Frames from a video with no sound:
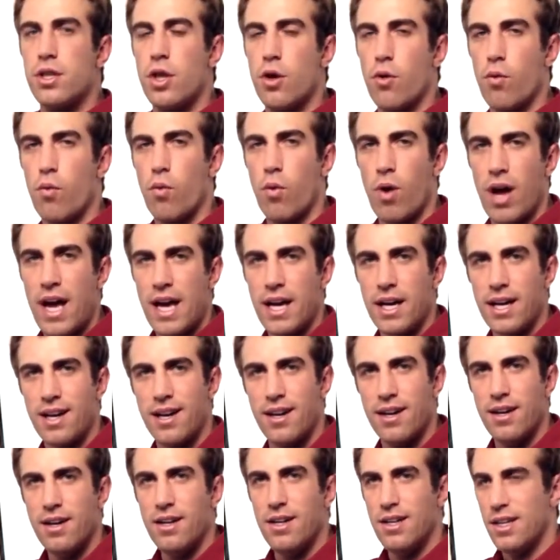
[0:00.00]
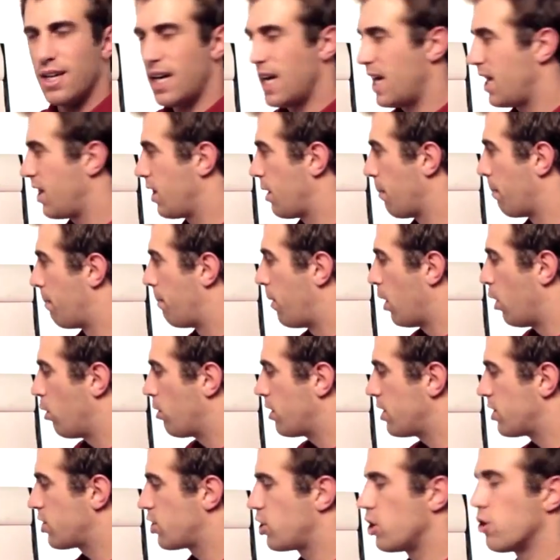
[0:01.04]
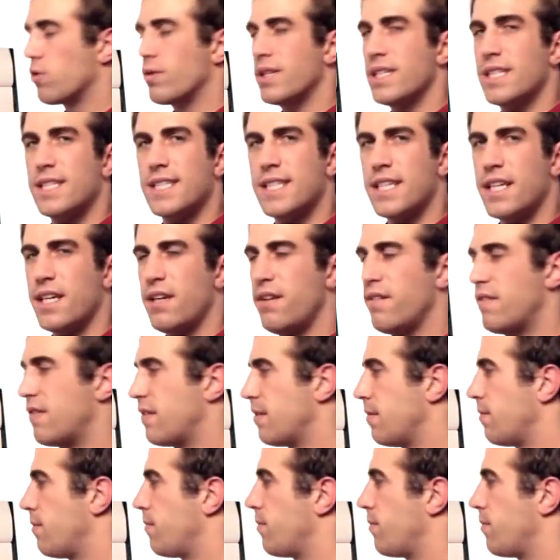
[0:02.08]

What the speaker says: The rank and the bonus you'll receive.